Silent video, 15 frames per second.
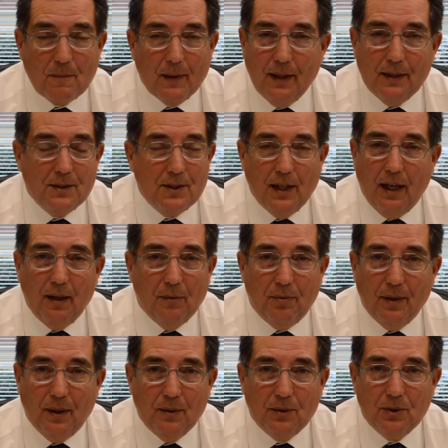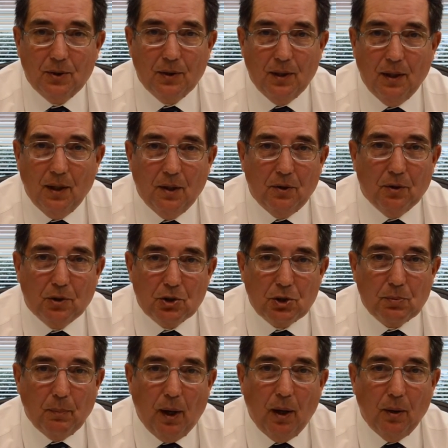It's not, folks. They're
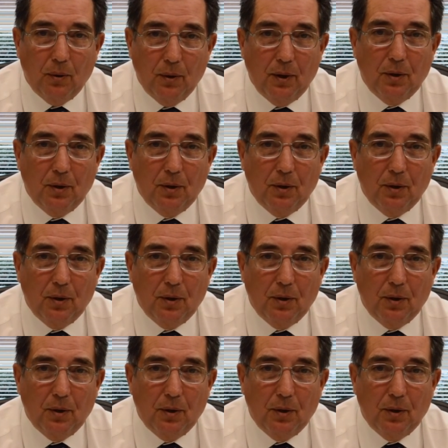small